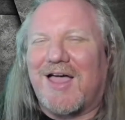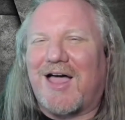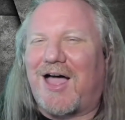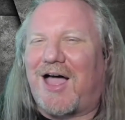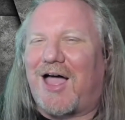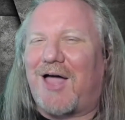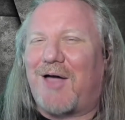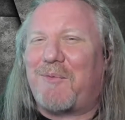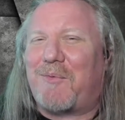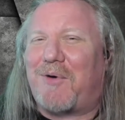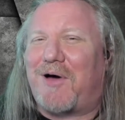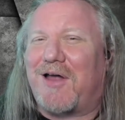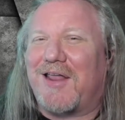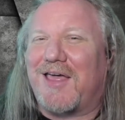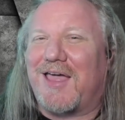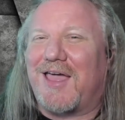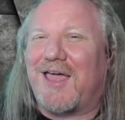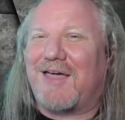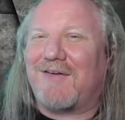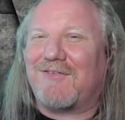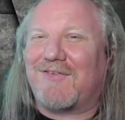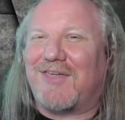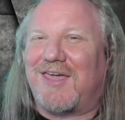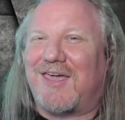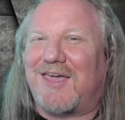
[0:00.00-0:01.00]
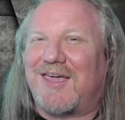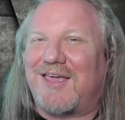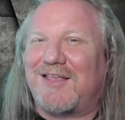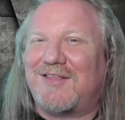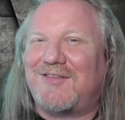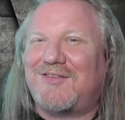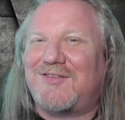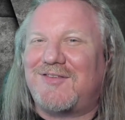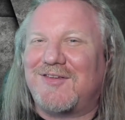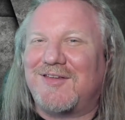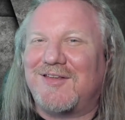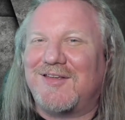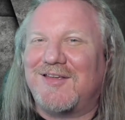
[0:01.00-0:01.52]
I want to have
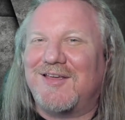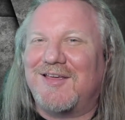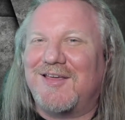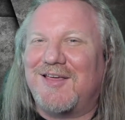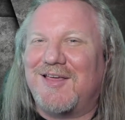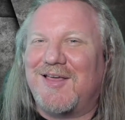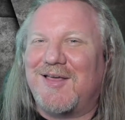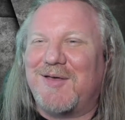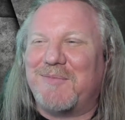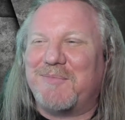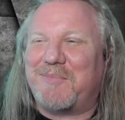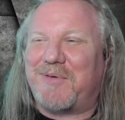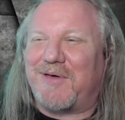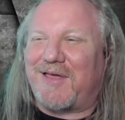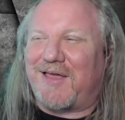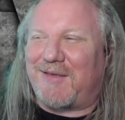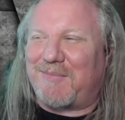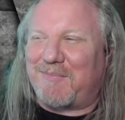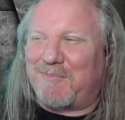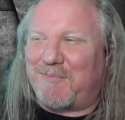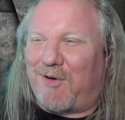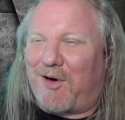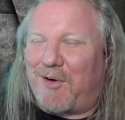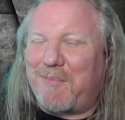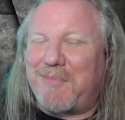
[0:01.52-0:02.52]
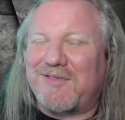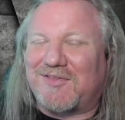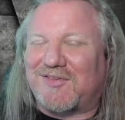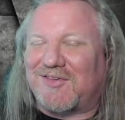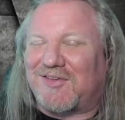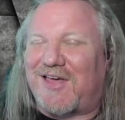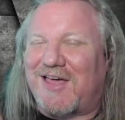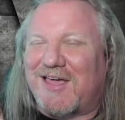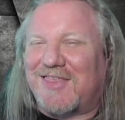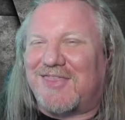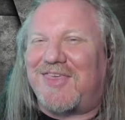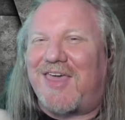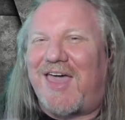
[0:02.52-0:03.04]
kids, but moments
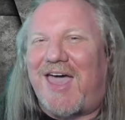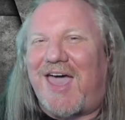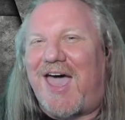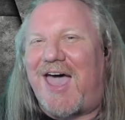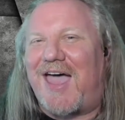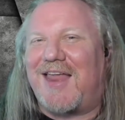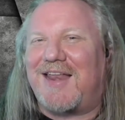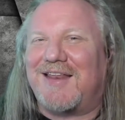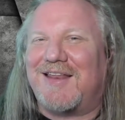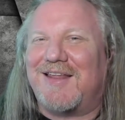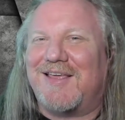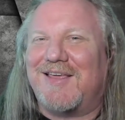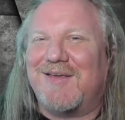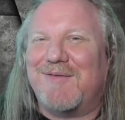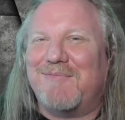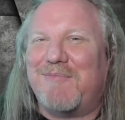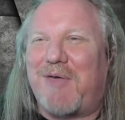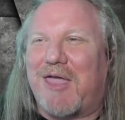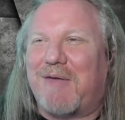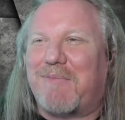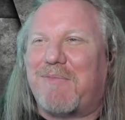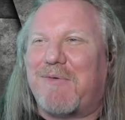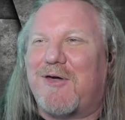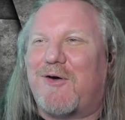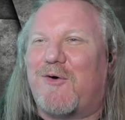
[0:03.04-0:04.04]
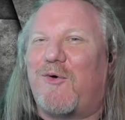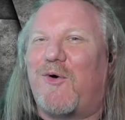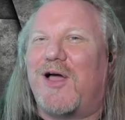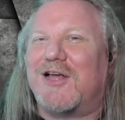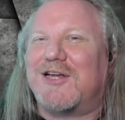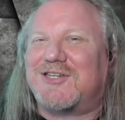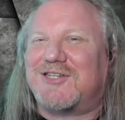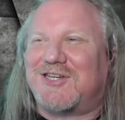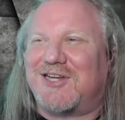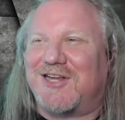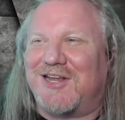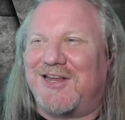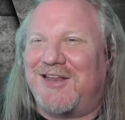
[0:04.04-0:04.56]
like that make me
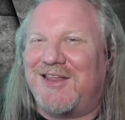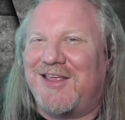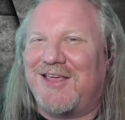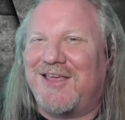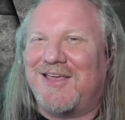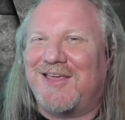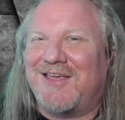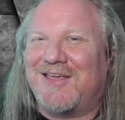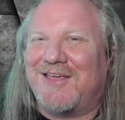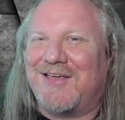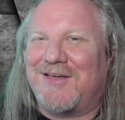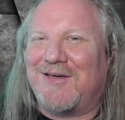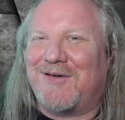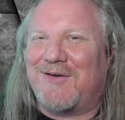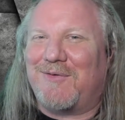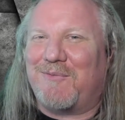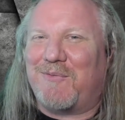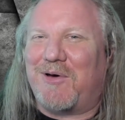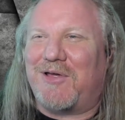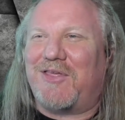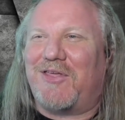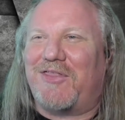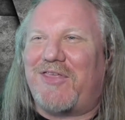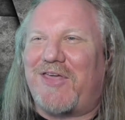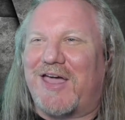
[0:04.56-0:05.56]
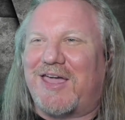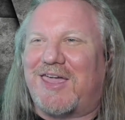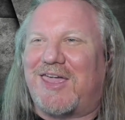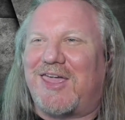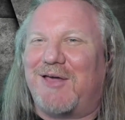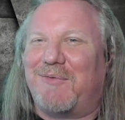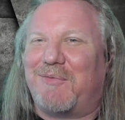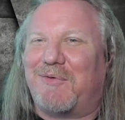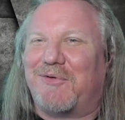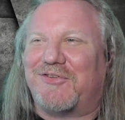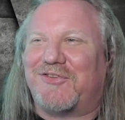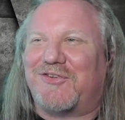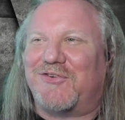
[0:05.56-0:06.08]
question whether that
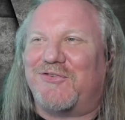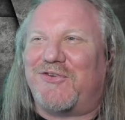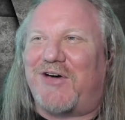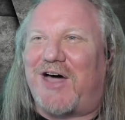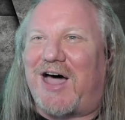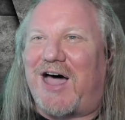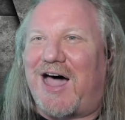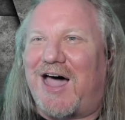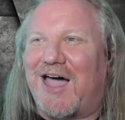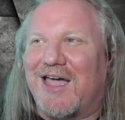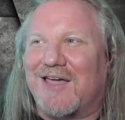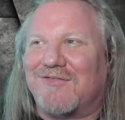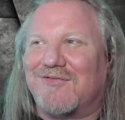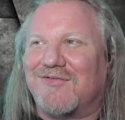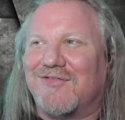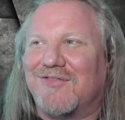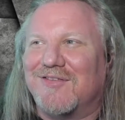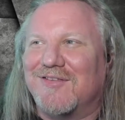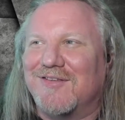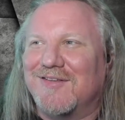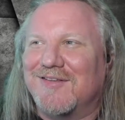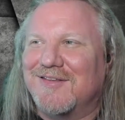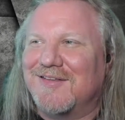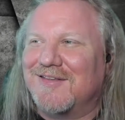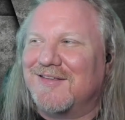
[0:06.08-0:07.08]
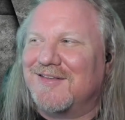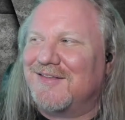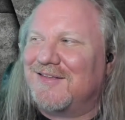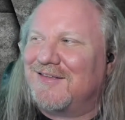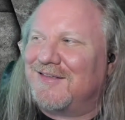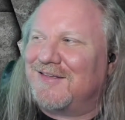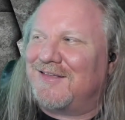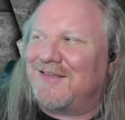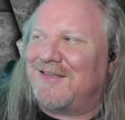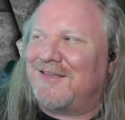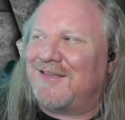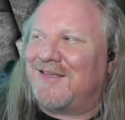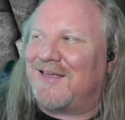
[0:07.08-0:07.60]
kid will survive.
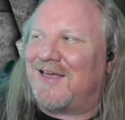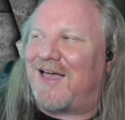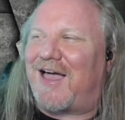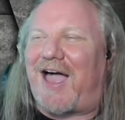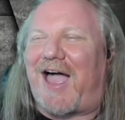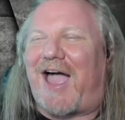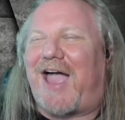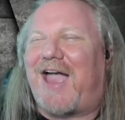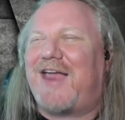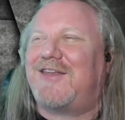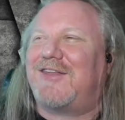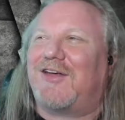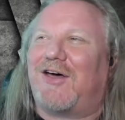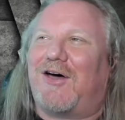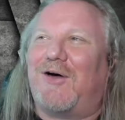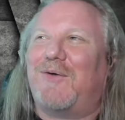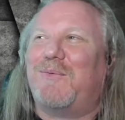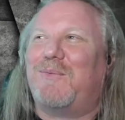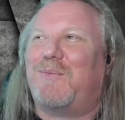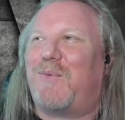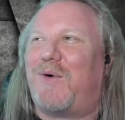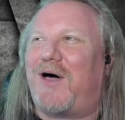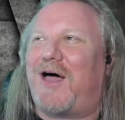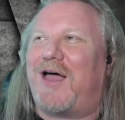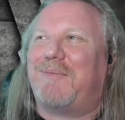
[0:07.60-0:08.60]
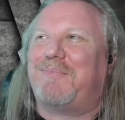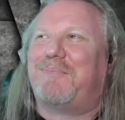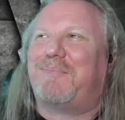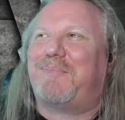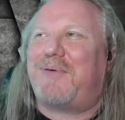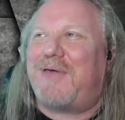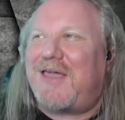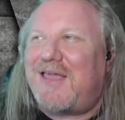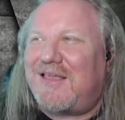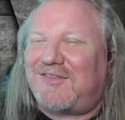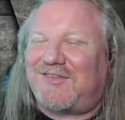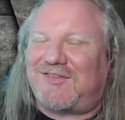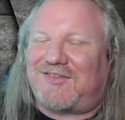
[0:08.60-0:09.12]
I don't want
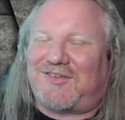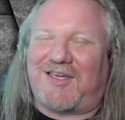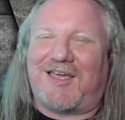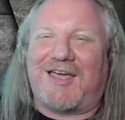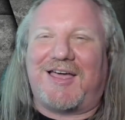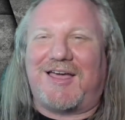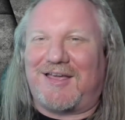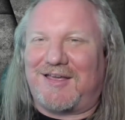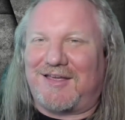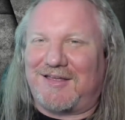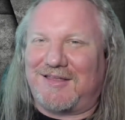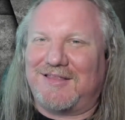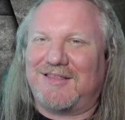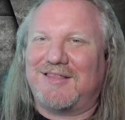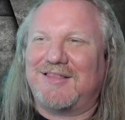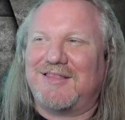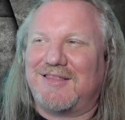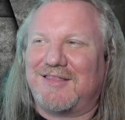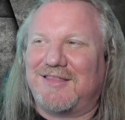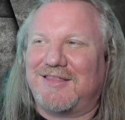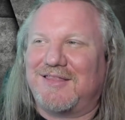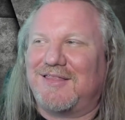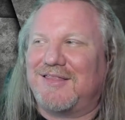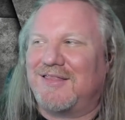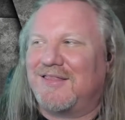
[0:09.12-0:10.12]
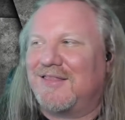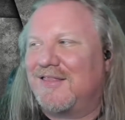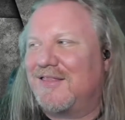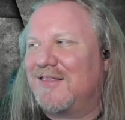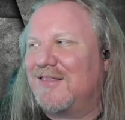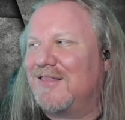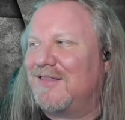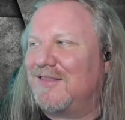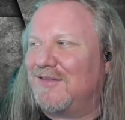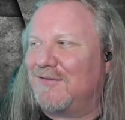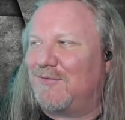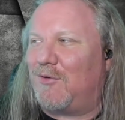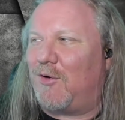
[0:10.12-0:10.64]
pizza.
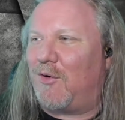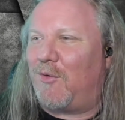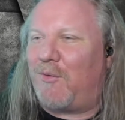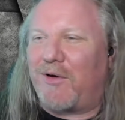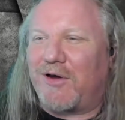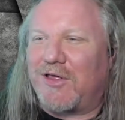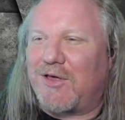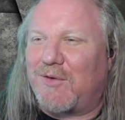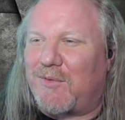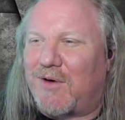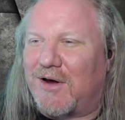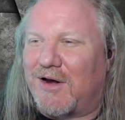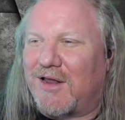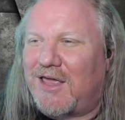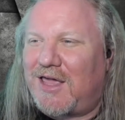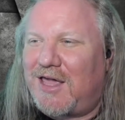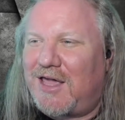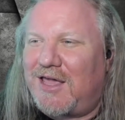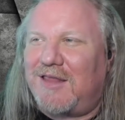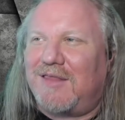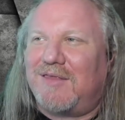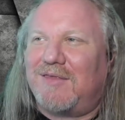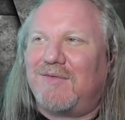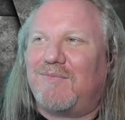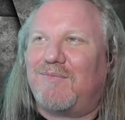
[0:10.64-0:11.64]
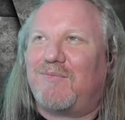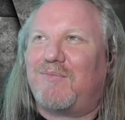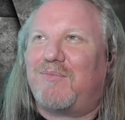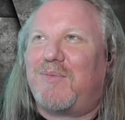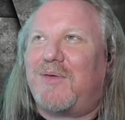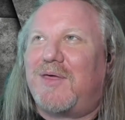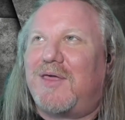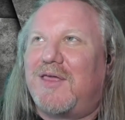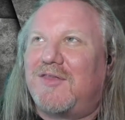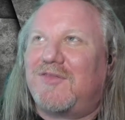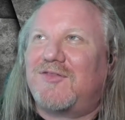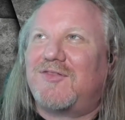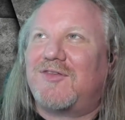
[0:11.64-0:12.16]
Well, what do you want to eat?
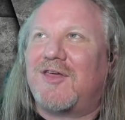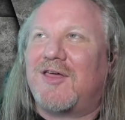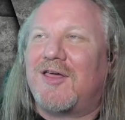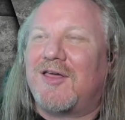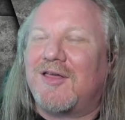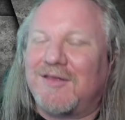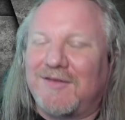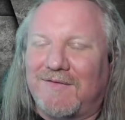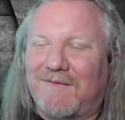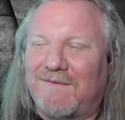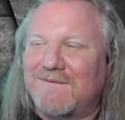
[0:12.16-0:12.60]
Pizza.